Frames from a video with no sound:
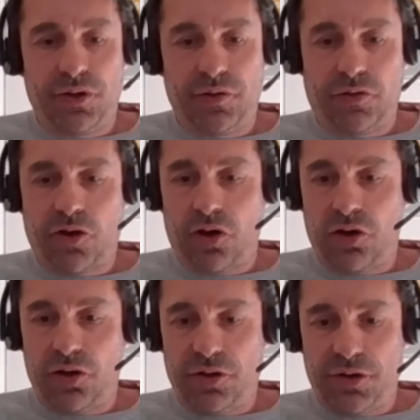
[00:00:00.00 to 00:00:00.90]
in
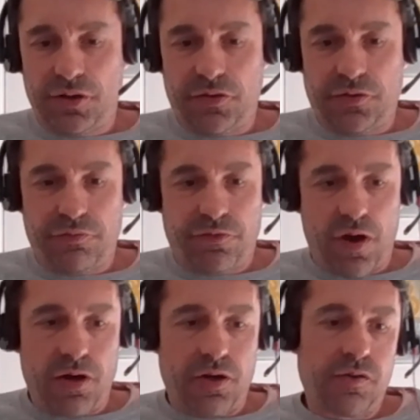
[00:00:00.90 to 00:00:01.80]
Scotland, at St
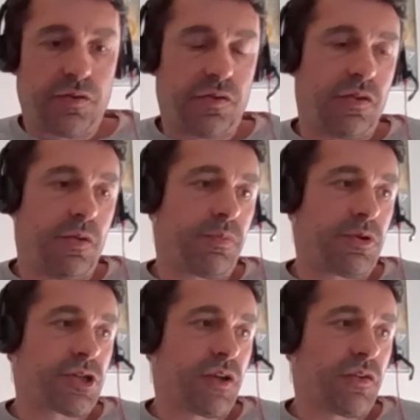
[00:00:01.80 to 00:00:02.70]
Fergus. The
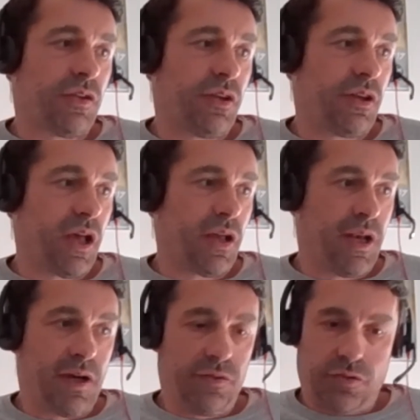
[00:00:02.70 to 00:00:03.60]
projects
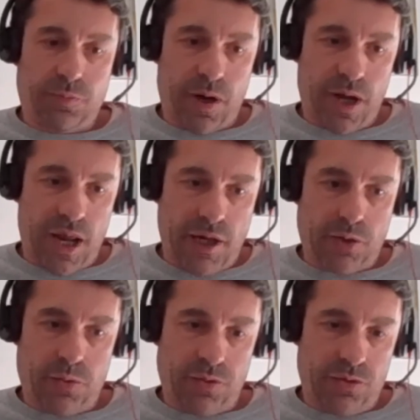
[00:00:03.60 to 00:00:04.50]
announced by
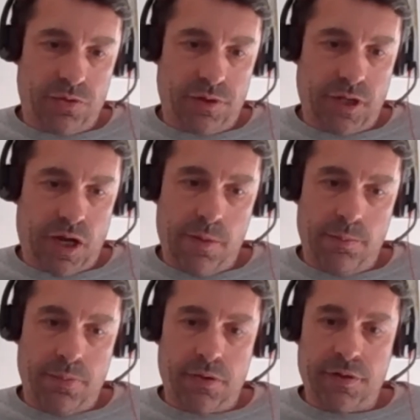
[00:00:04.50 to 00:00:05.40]
Equinor in the
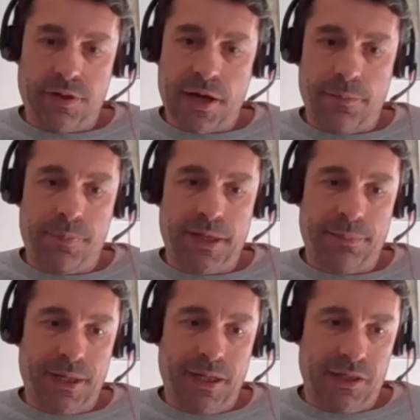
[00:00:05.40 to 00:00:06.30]
Humber and now
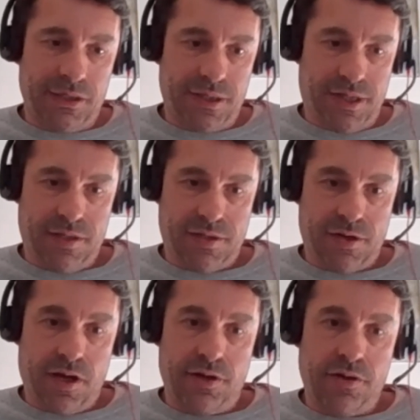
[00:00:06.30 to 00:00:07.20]
BP in
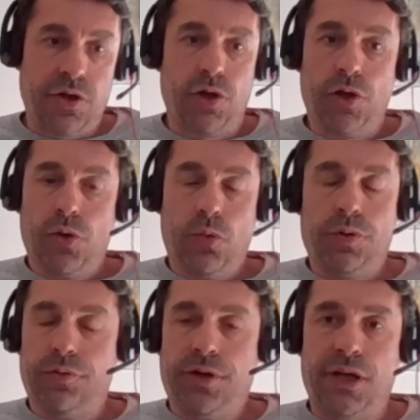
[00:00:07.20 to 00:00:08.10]
Teesside. We'll
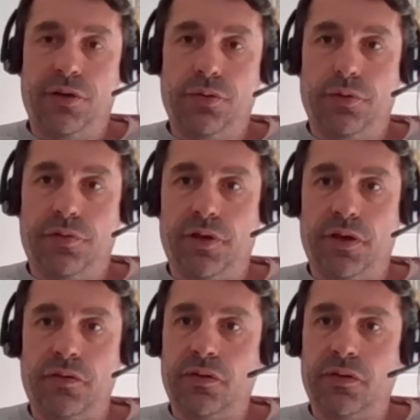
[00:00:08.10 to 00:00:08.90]
need all of these.